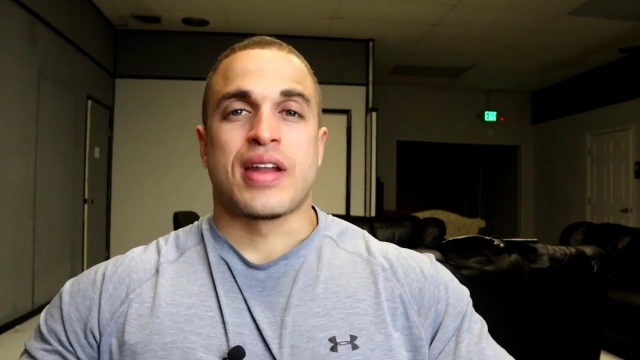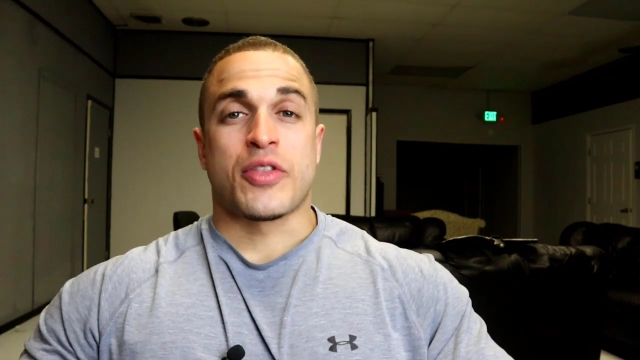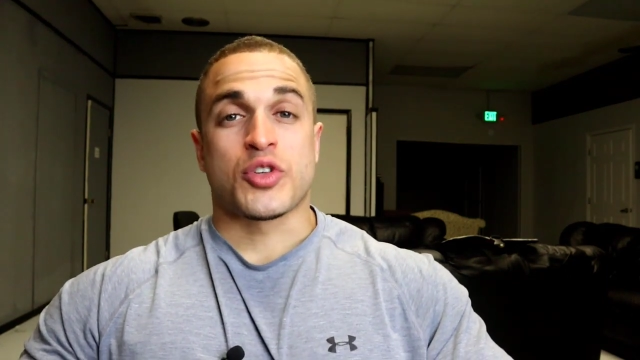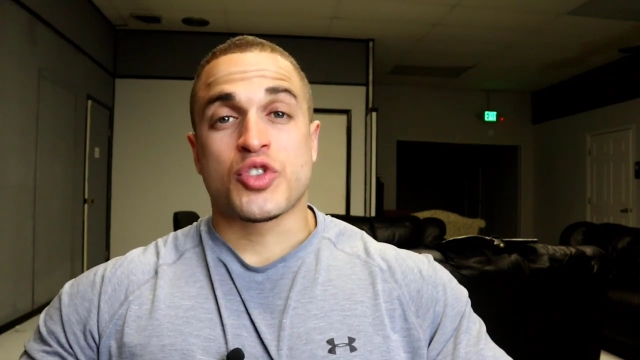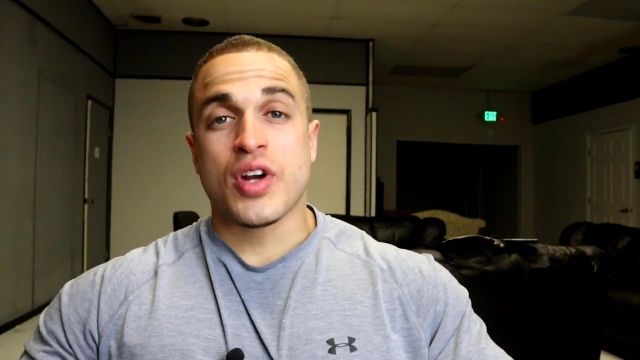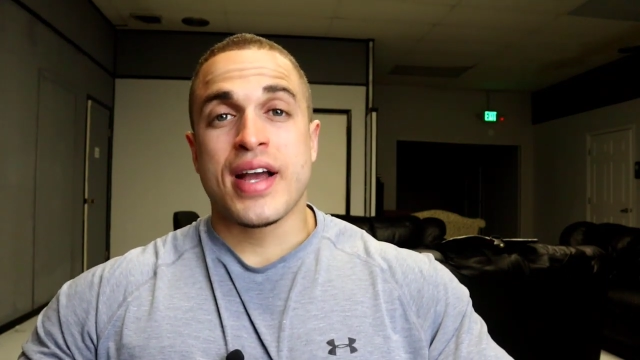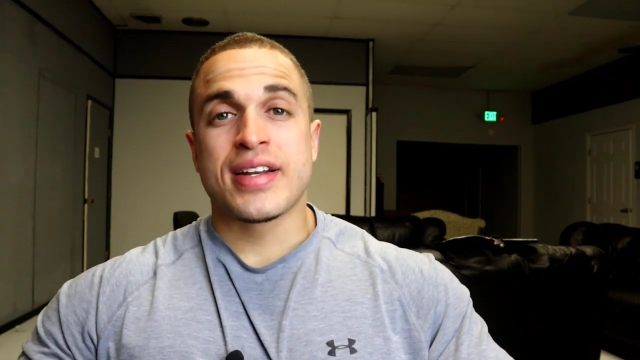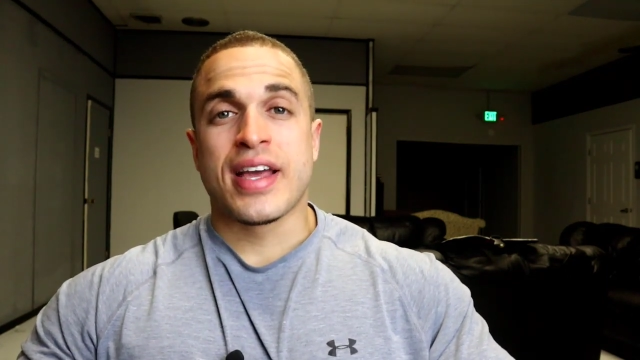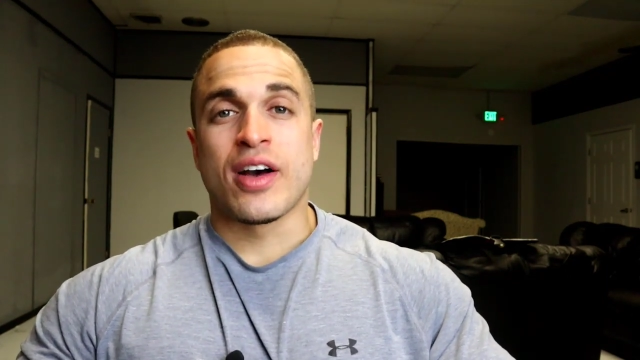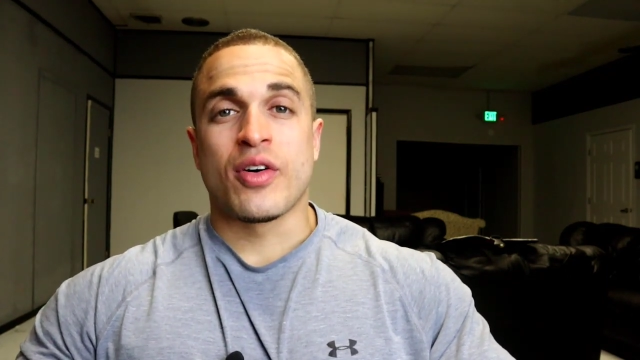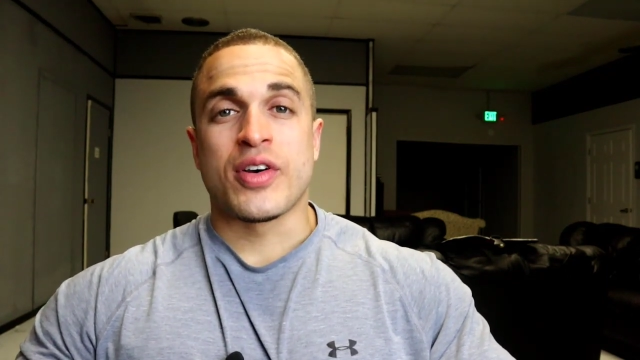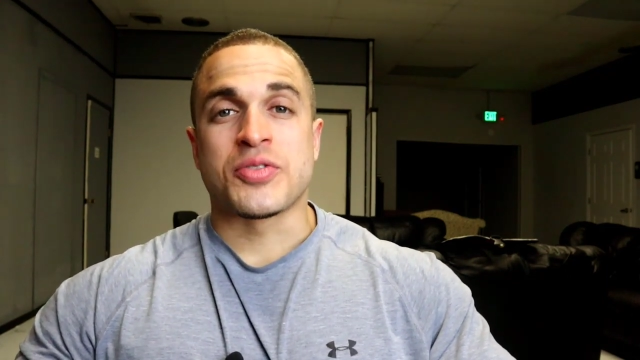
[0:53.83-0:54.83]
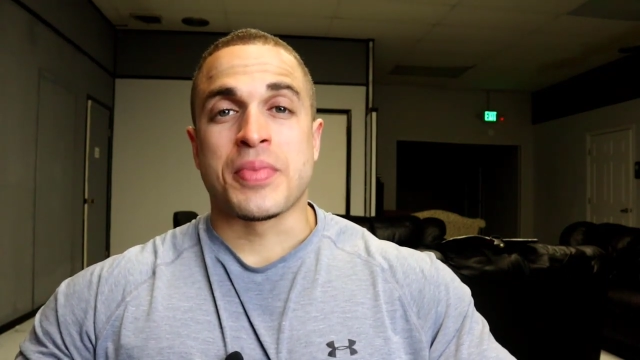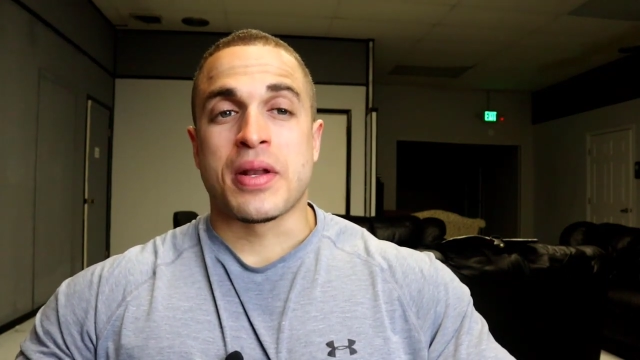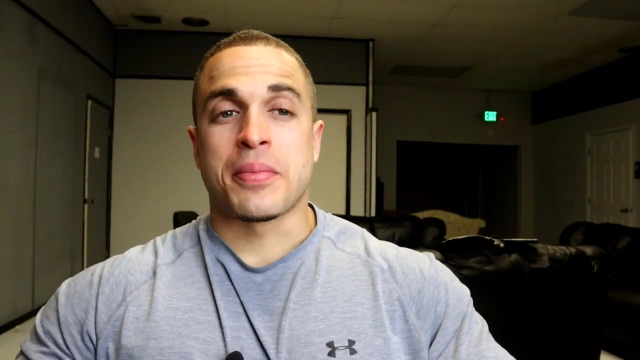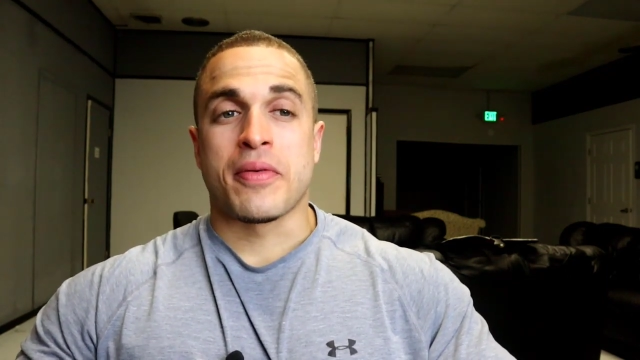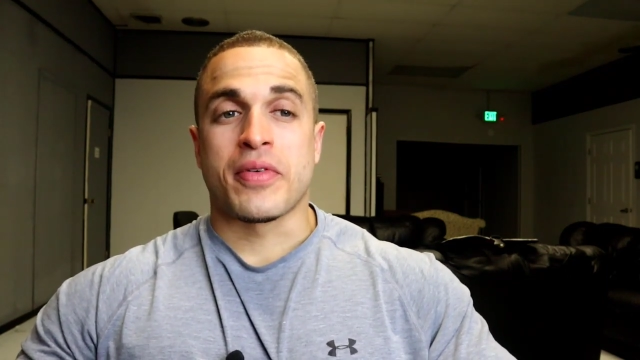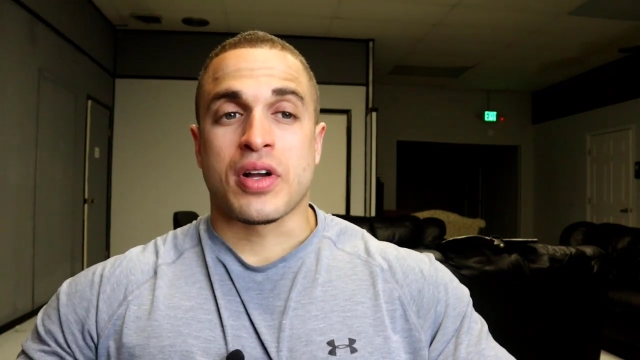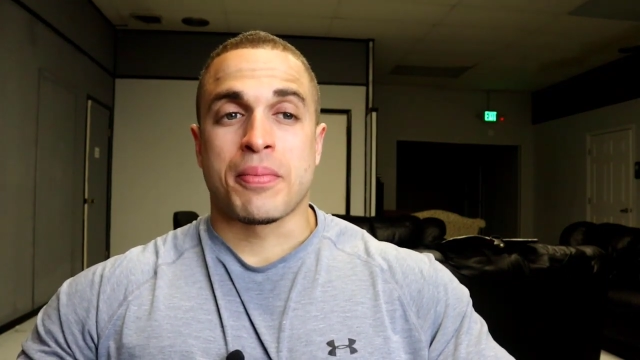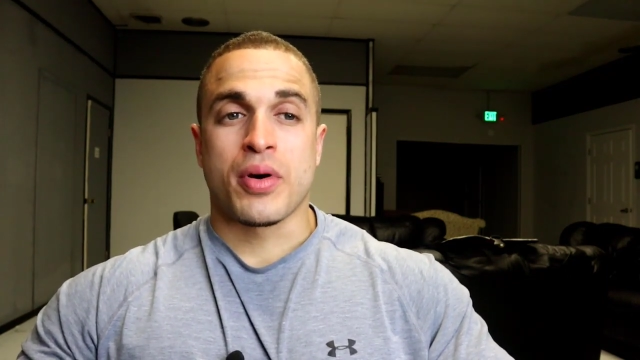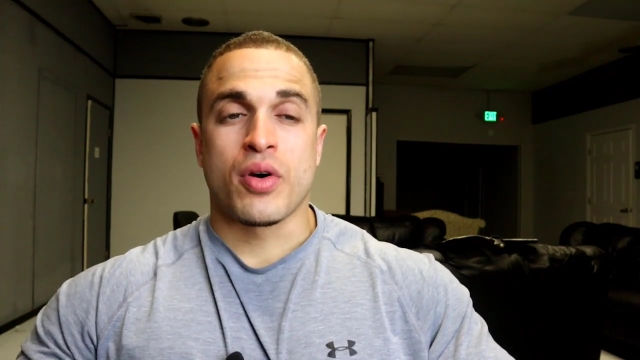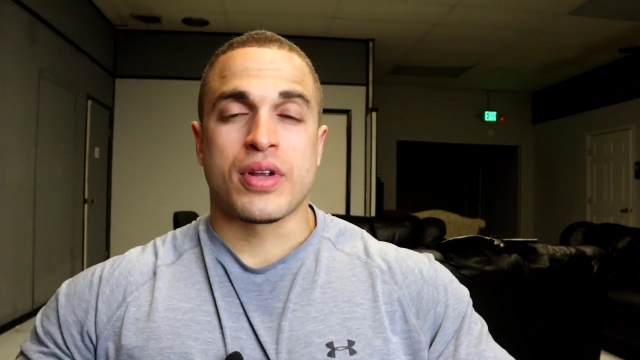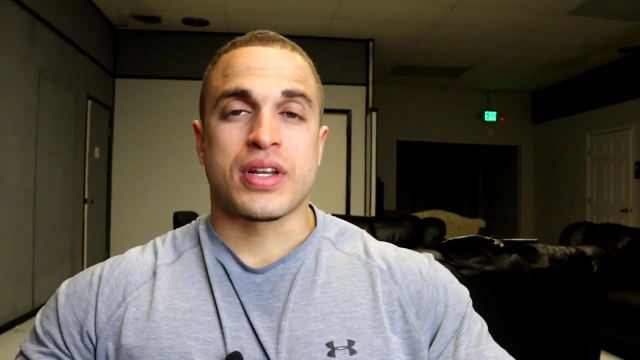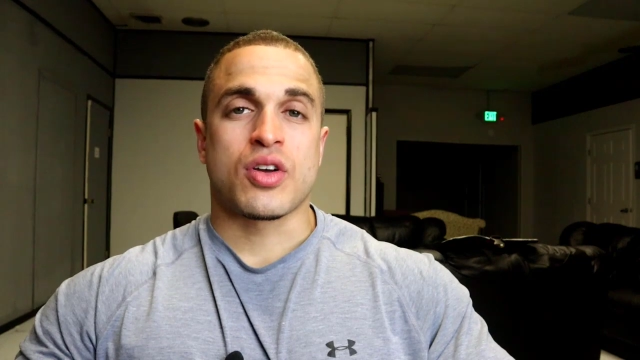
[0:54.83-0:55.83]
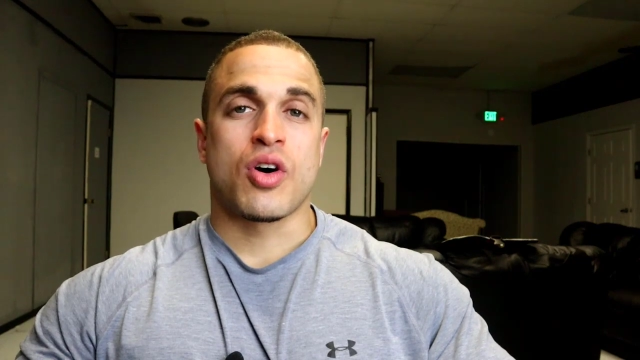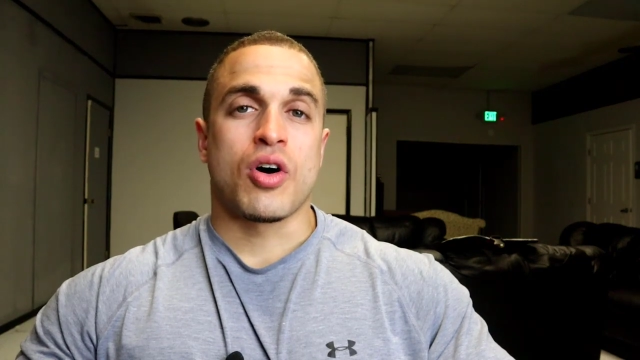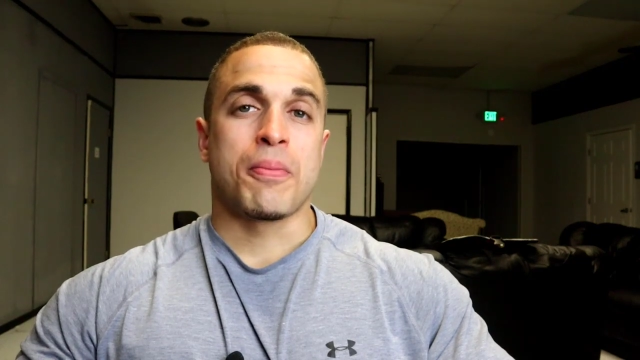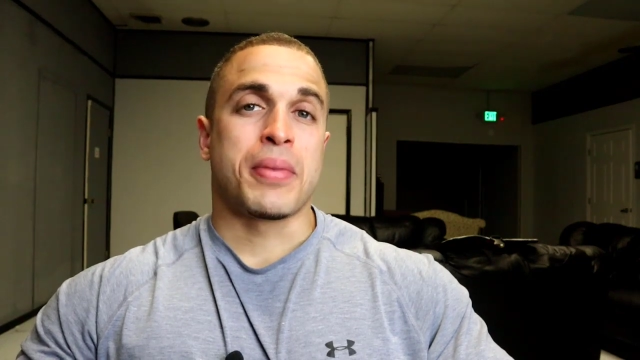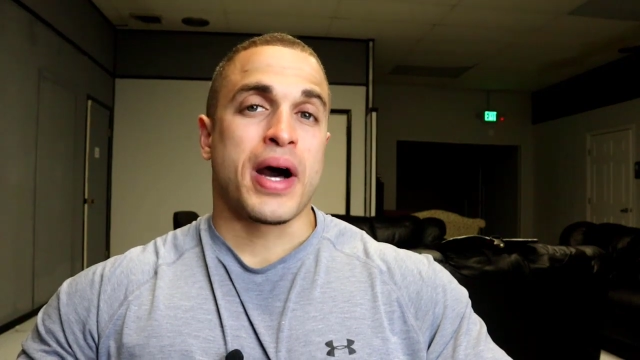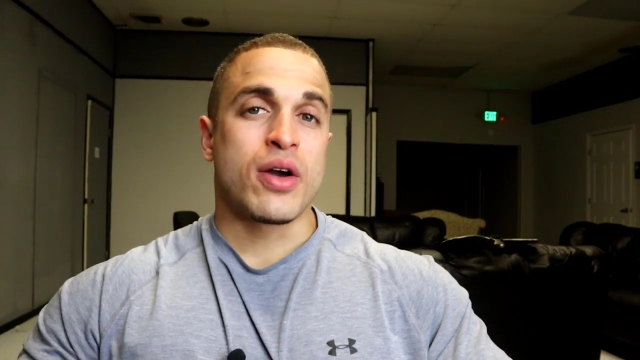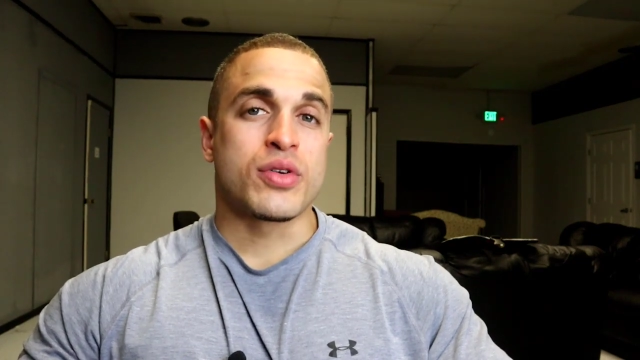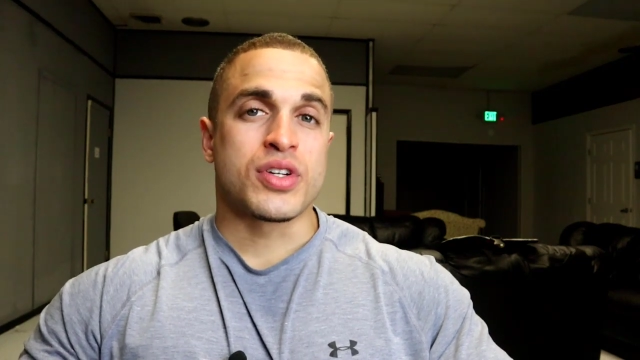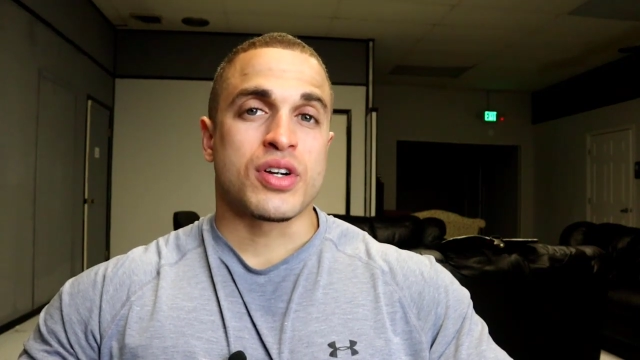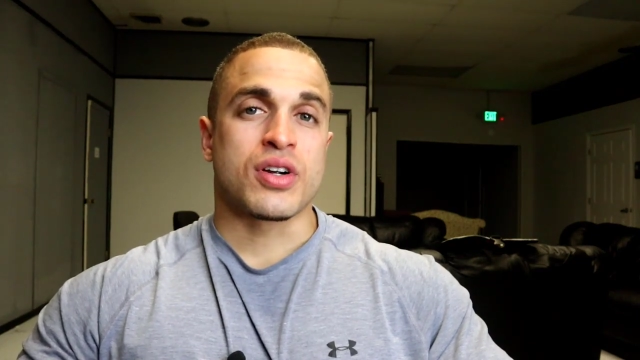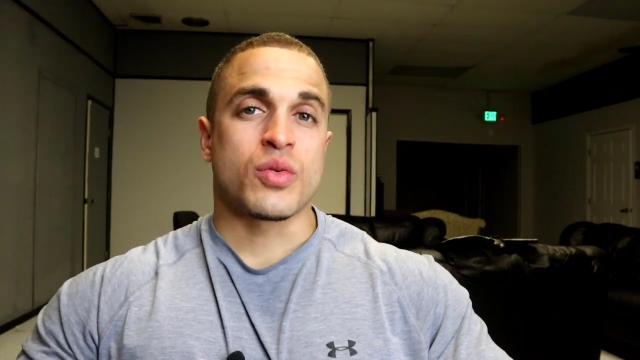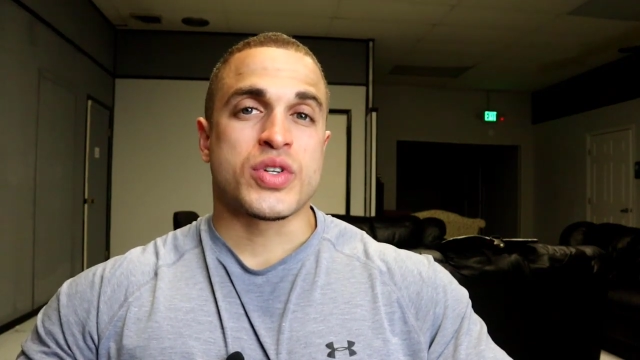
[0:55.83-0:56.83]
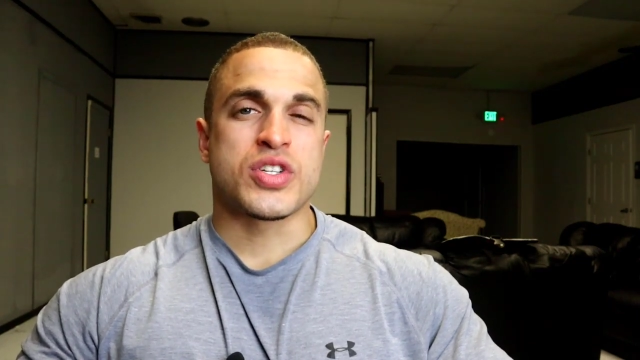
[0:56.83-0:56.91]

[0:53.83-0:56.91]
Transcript: Now, the Stryde nail is made up of a component called Biodur,